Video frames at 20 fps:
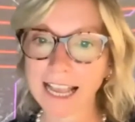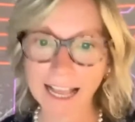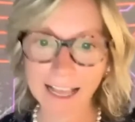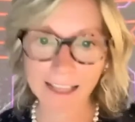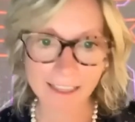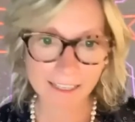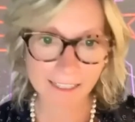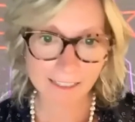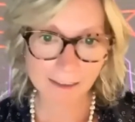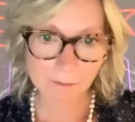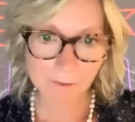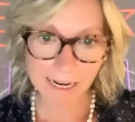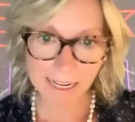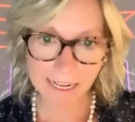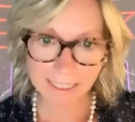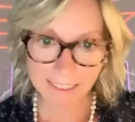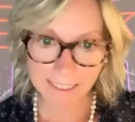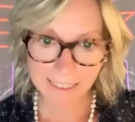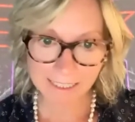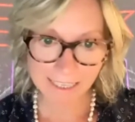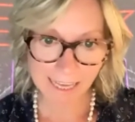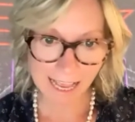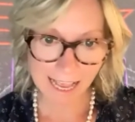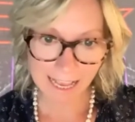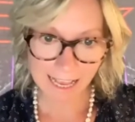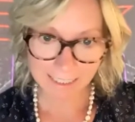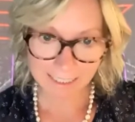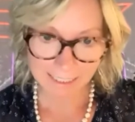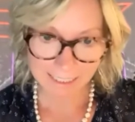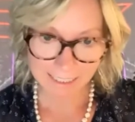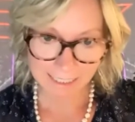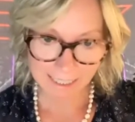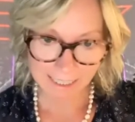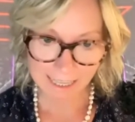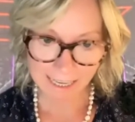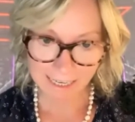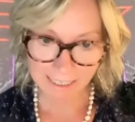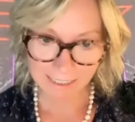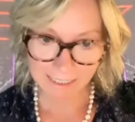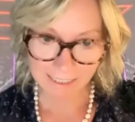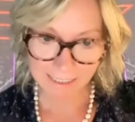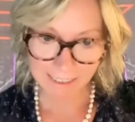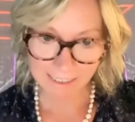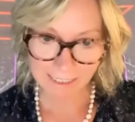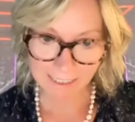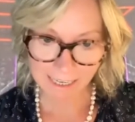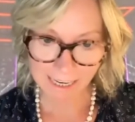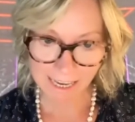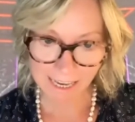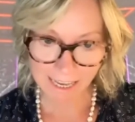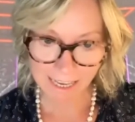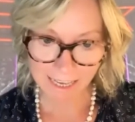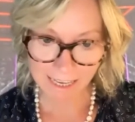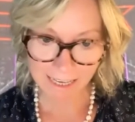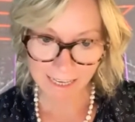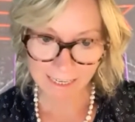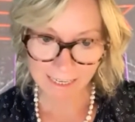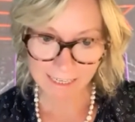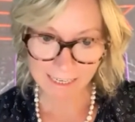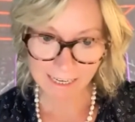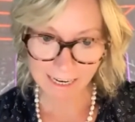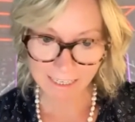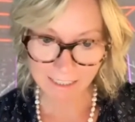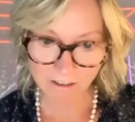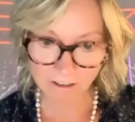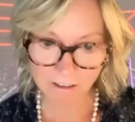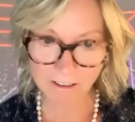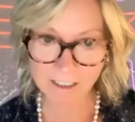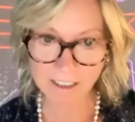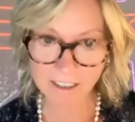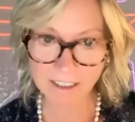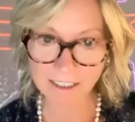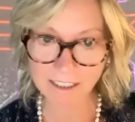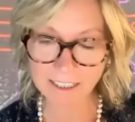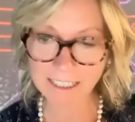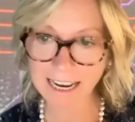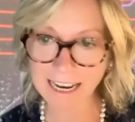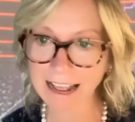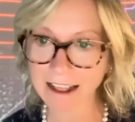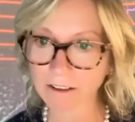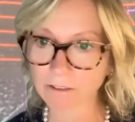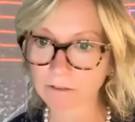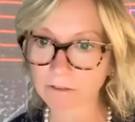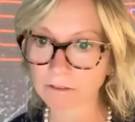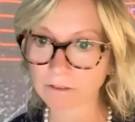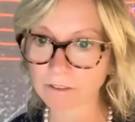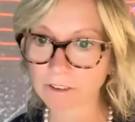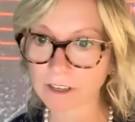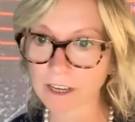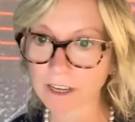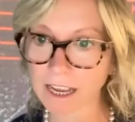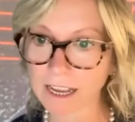I think someone else has asked this uh, later down.